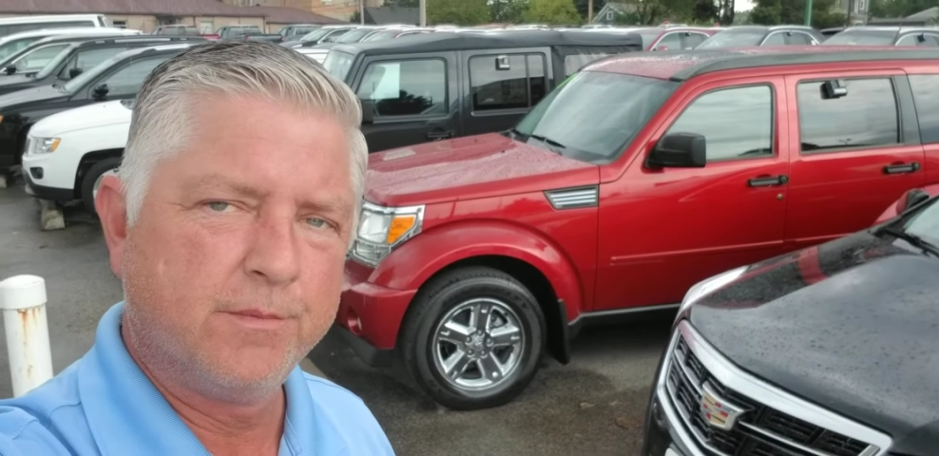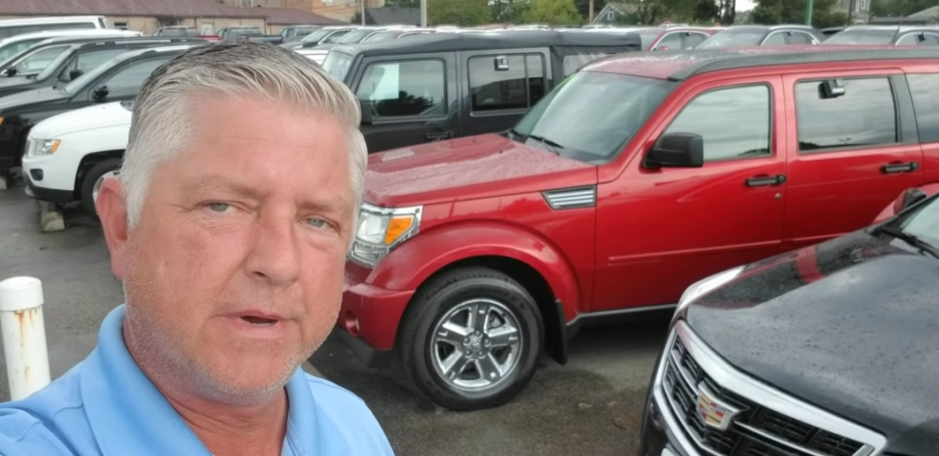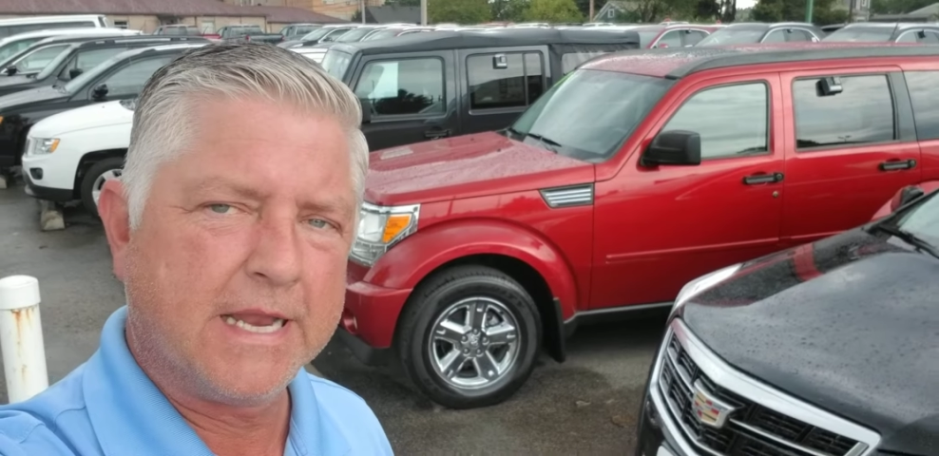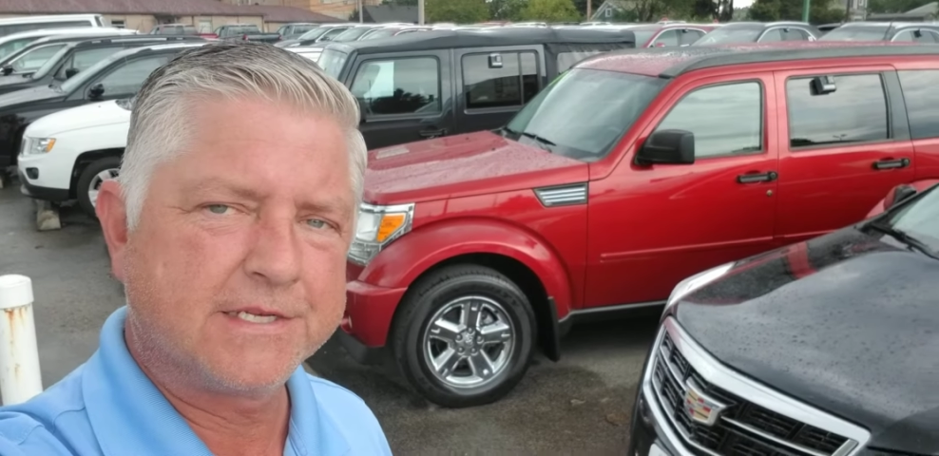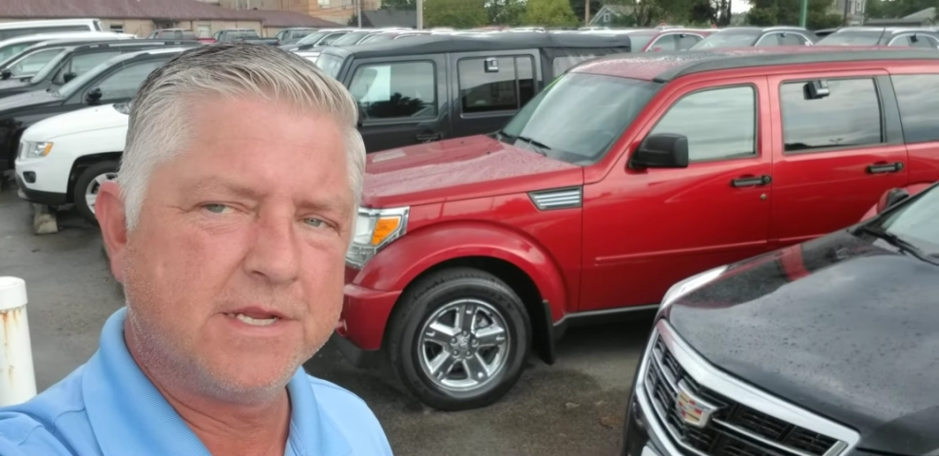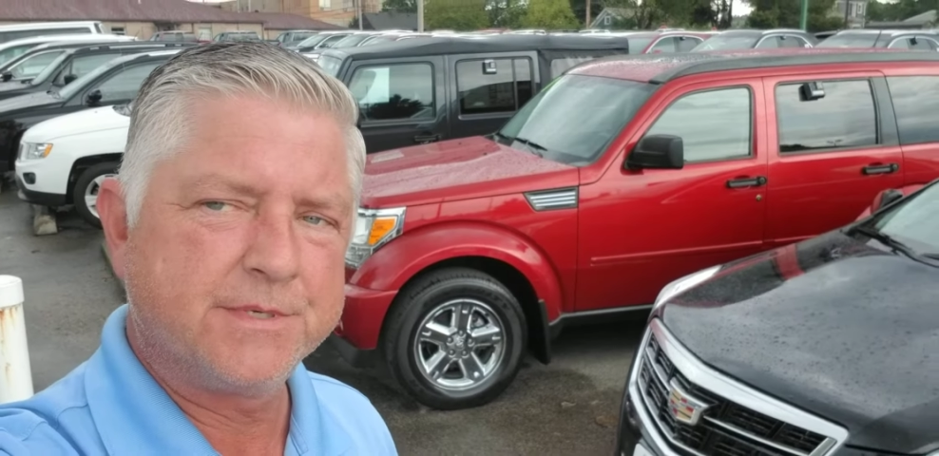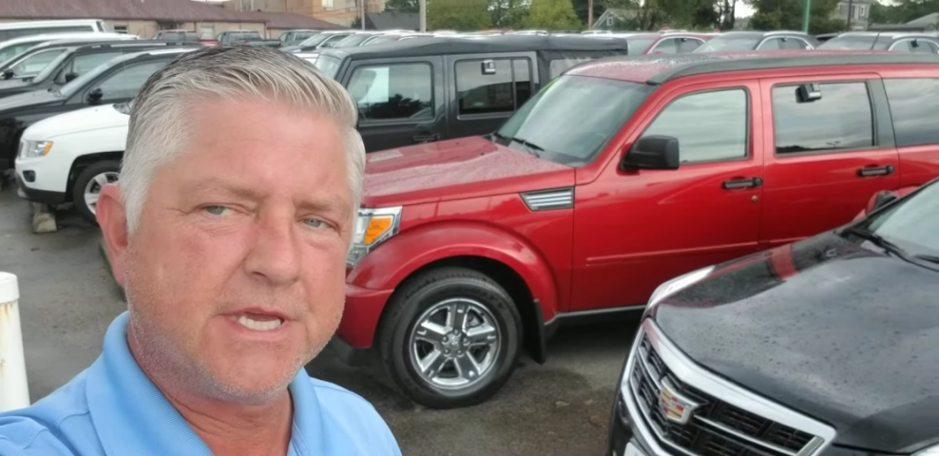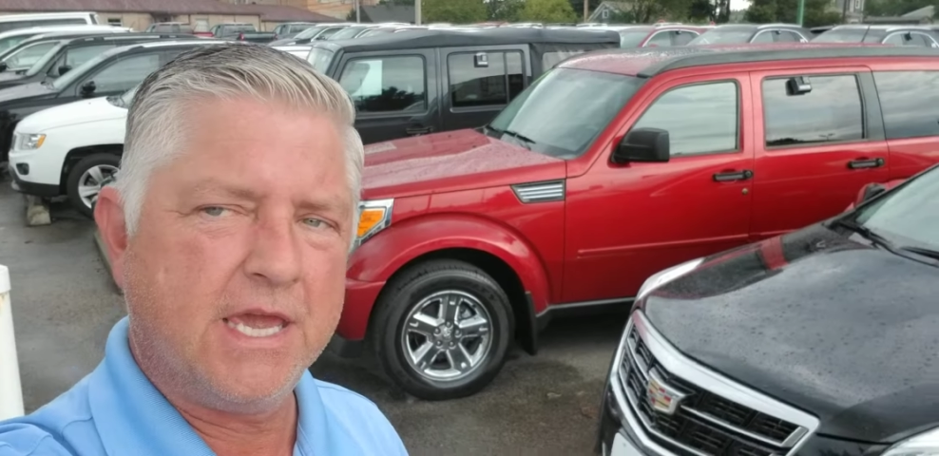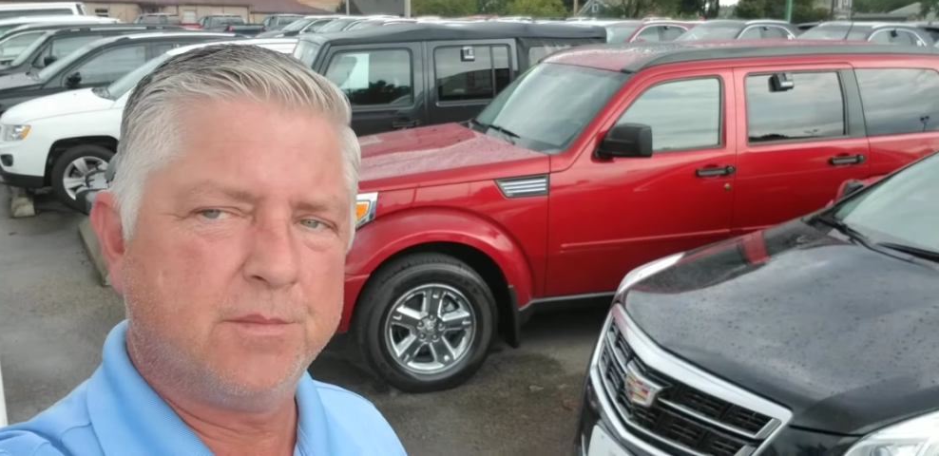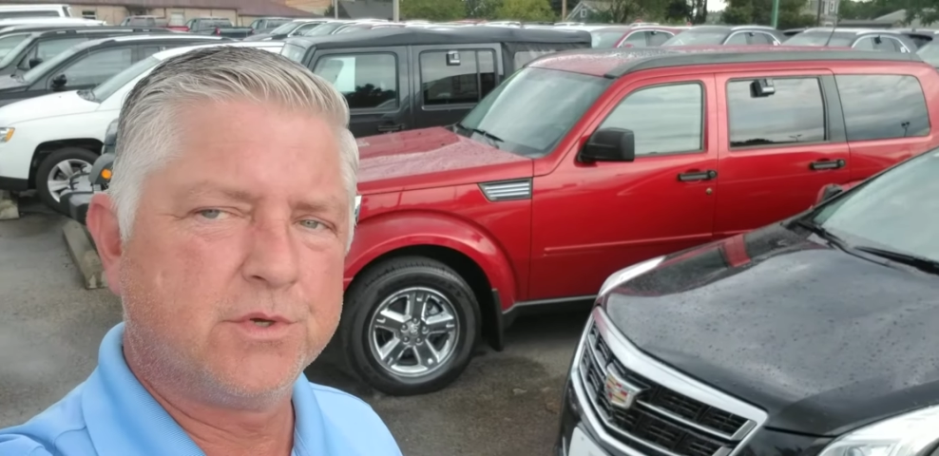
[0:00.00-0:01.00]
My last name is
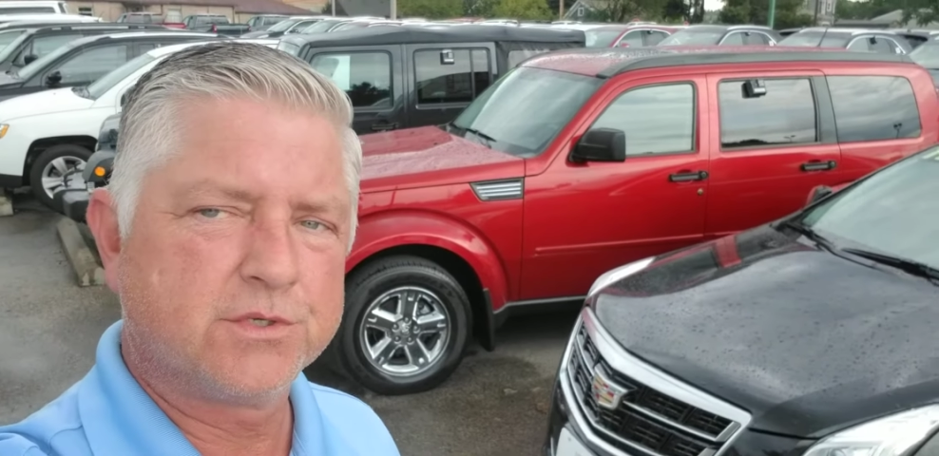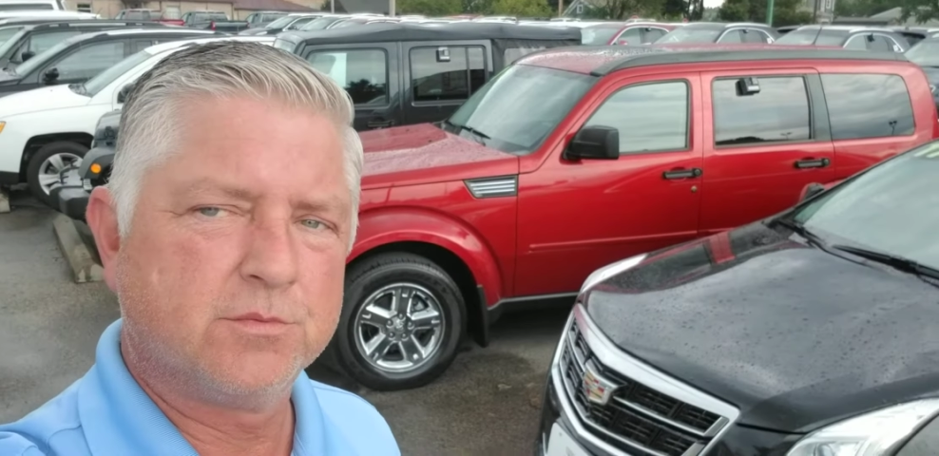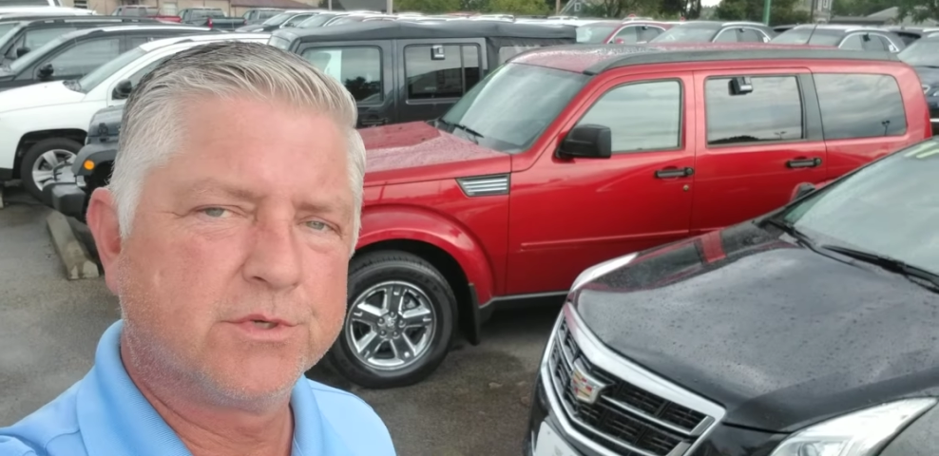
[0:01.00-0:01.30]
Campbell, so